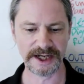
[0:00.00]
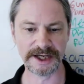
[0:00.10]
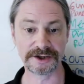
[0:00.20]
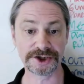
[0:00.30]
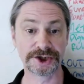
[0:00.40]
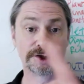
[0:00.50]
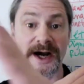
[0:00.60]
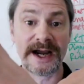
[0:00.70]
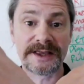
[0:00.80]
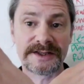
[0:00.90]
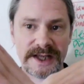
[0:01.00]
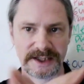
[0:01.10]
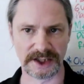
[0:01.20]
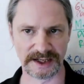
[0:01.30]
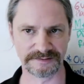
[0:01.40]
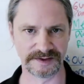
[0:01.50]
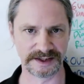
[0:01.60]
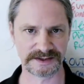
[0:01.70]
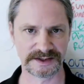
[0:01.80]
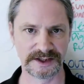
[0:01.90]
inner strengths and
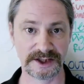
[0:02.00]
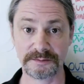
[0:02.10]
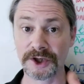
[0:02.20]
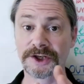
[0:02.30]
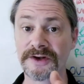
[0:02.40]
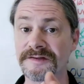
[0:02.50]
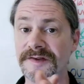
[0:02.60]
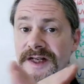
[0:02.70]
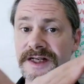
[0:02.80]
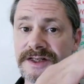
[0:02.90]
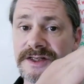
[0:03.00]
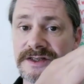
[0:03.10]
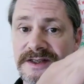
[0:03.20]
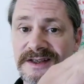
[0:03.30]
conflicts. Mercury, Venus